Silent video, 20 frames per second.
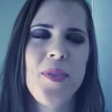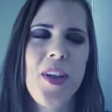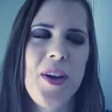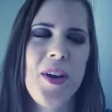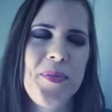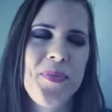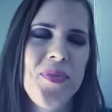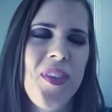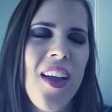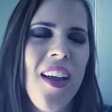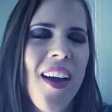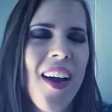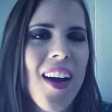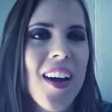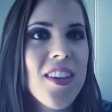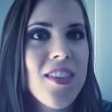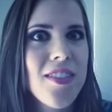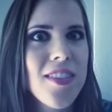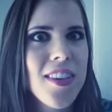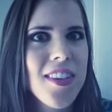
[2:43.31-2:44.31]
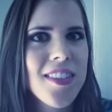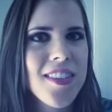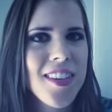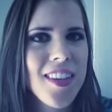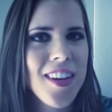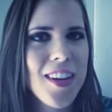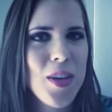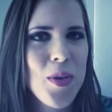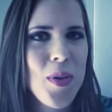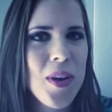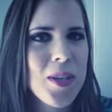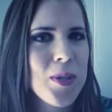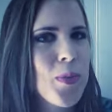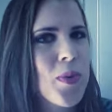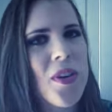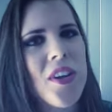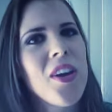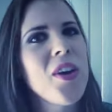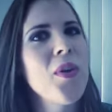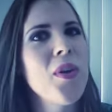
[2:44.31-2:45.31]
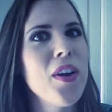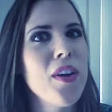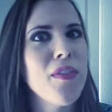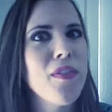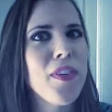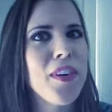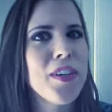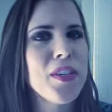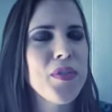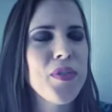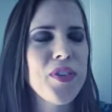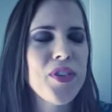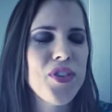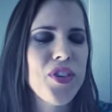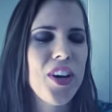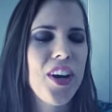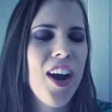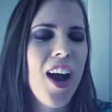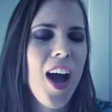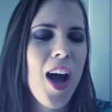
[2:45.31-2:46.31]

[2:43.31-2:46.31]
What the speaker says: No, just kidding. You guys would know here first for sure.